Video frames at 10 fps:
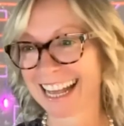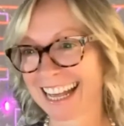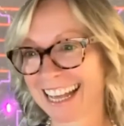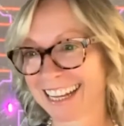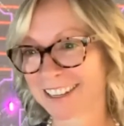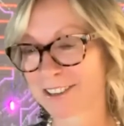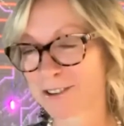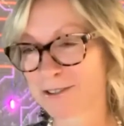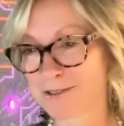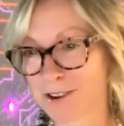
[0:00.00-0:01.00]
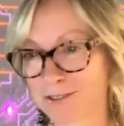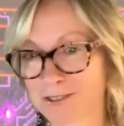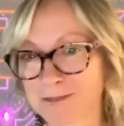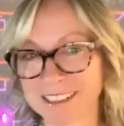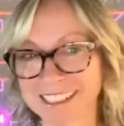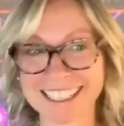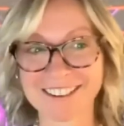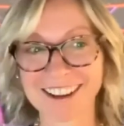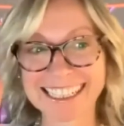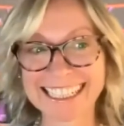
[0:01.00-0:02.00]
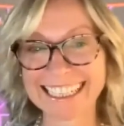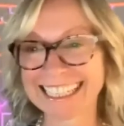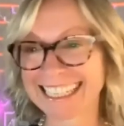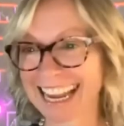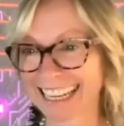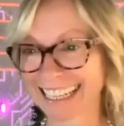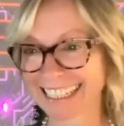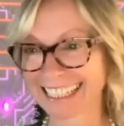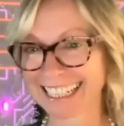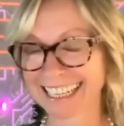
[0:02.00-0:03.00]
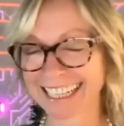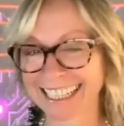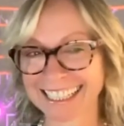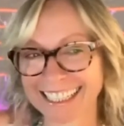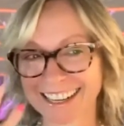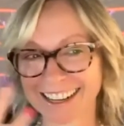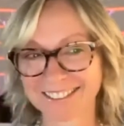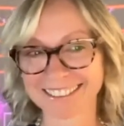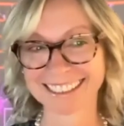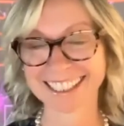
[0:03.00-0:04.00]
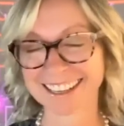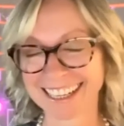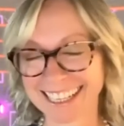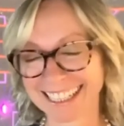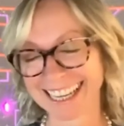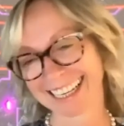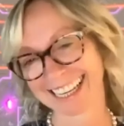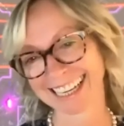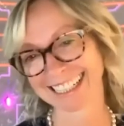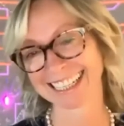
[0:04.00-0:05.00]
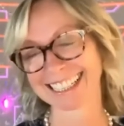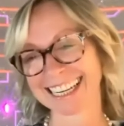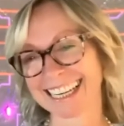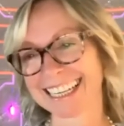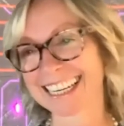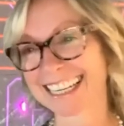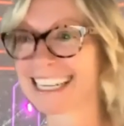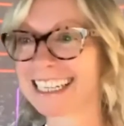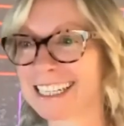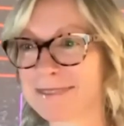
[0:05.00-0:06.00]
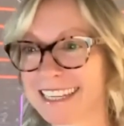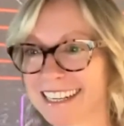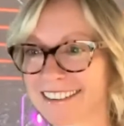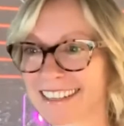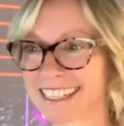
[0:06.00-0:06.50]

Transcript: Uh, who knows? But so long as he stays, you know, so he he he does need he does need to be here.